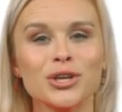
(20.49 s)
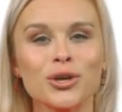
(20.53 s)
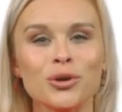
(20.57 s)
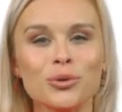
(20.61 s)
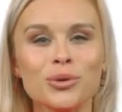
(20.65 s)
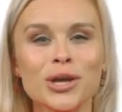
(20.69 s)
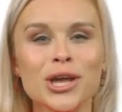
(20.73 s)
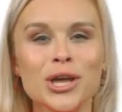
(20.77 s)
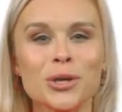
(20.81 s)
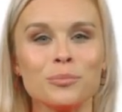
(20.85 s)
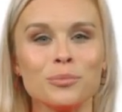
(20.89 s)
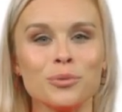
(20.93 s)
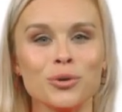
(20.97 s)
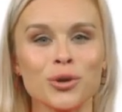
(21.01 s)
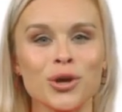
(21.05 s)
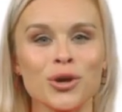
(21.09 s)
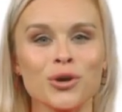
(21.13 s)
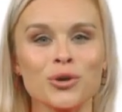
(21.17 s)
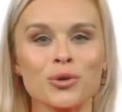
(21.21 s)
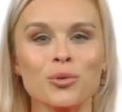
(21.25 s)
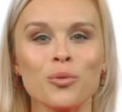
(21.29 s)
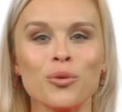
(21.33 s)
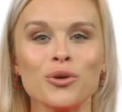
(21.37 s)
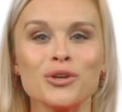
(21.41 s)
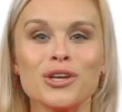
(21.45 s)
you get
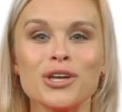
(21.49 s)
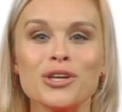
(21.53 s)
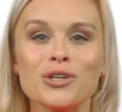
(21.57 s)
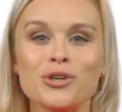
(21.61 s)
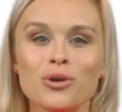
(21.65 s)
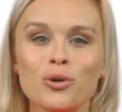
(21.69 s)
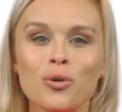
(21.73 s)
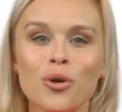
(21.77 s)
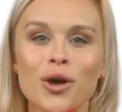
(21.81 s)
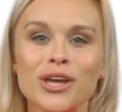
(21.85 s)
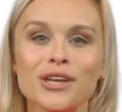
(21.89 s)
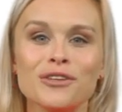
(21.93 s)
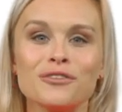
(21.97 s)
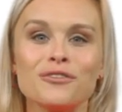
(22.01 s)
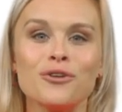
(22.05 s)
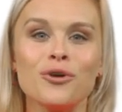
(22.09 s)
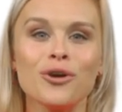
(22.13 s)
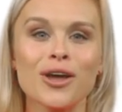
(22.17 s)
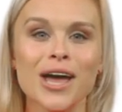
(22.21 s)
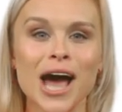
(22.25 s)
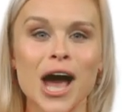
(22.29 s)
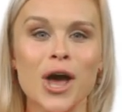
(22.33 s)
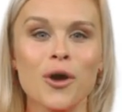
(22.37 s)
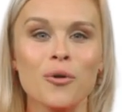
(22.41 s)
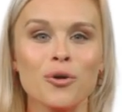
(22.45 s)
approved within
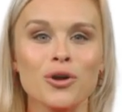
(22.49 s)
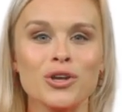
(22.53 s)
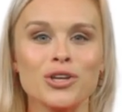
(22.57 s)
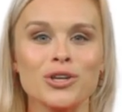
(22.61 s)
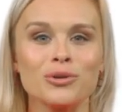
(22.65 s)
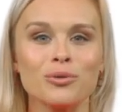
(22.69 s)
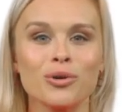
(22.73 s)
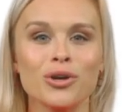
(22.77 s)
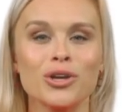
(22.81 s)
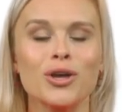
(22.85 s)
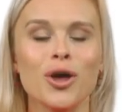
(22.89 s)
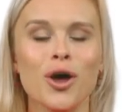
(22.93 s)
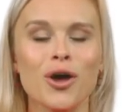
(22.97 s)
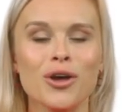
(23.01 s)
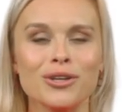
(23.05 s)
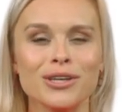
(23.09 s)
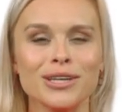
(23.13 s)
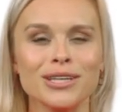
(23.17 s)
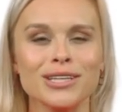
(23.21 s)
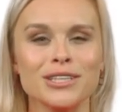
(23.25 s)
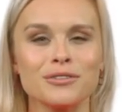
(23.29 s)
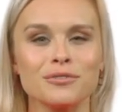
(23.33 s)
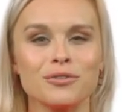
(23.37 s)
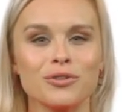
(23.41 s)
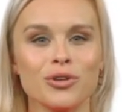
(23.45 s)
24 hours
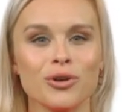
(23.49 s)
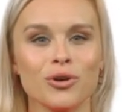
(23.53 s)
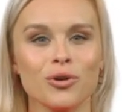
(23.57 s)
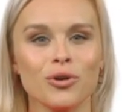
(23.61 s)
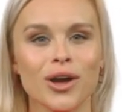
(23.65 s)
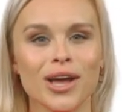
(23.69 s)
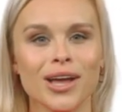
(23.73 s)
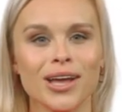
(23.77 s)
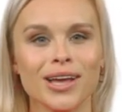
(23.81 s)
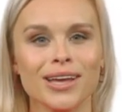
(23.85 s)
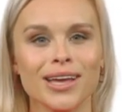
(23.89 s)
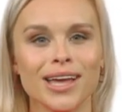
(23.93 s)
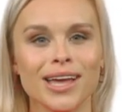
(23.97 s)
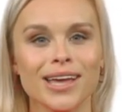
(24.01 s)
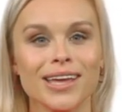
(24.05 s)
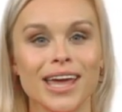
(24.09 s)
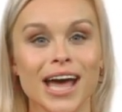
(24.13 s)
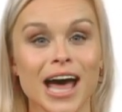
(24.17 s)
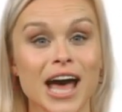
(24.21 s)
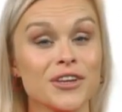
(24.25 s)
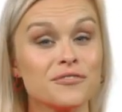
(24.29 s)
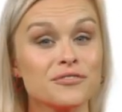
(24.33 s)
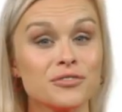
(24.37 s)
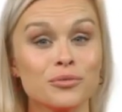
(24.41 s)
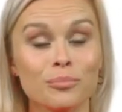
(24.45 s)
regardless of your credit and
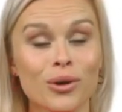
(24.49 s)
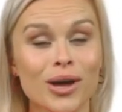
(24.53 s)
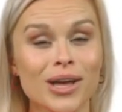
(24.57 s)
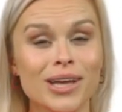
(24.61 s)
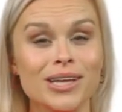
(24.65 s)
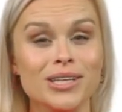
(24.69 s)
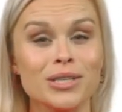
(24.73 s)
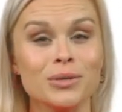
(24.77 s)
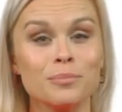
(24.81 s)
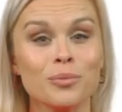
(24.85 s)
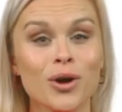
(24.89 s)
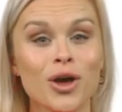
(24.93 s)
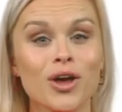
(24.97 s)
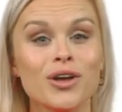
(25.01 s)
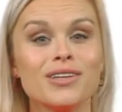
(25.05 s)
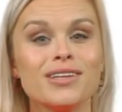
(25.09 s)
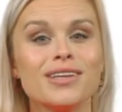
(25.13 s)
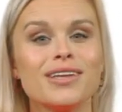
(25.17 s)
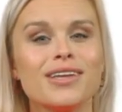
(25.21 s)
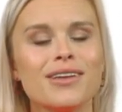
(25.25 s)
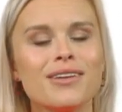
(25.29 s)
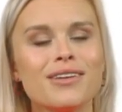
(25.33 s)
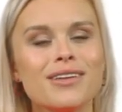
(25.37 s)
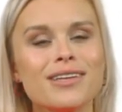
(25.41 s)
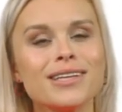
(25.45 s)
have the money
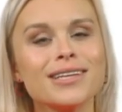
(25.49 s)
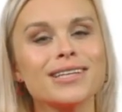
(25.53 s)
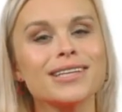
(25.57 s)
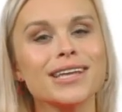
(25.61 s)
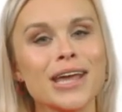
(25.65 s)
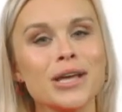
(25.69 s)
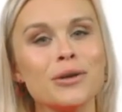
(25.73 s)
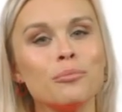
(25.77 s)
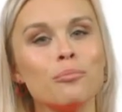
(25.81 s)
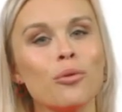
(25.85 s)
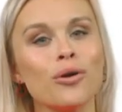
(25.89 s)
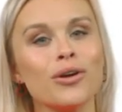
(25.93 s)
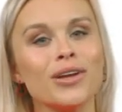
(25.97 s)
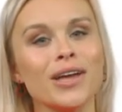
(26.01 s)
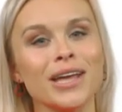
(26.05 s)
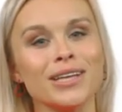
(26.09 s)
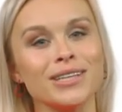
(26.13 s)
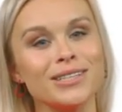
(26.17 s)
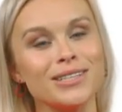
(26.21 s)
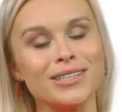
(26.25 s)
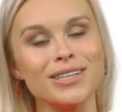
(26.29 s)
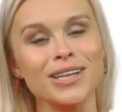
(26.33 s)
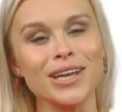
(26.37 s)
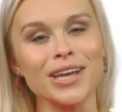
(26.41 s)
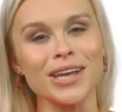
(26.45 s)
deposited the same or
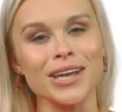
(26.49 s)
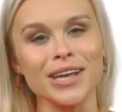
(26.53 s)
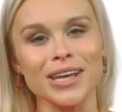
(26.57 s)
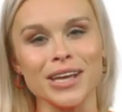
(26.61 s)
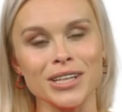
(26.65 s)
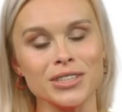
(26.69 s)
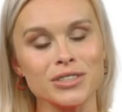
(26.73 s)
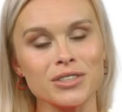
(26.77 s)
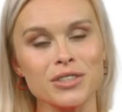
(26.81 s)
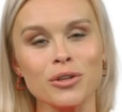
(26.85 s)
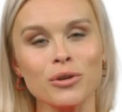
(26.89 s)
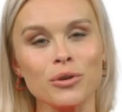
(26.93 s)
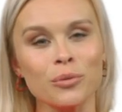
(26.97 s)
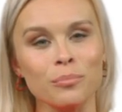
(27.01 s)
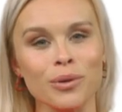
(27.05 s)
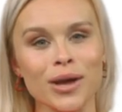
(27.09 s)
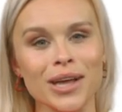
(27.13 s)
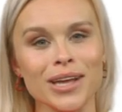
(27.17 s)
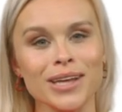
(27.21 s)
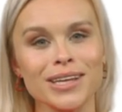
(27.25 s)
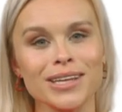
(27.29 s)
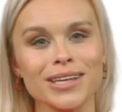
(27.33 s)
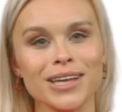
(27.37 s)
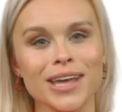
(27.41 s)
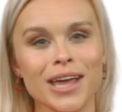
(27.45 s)
next day into your
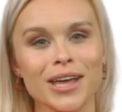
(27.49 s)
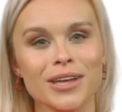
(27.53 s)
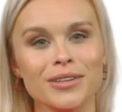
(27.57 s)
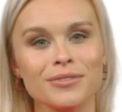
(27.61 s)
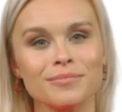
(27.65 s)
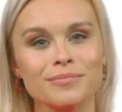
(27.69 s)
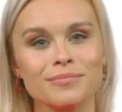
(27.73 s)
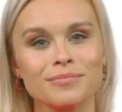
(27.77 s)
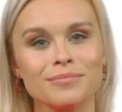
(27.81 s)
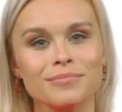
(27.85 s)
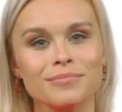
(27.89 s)
bank account.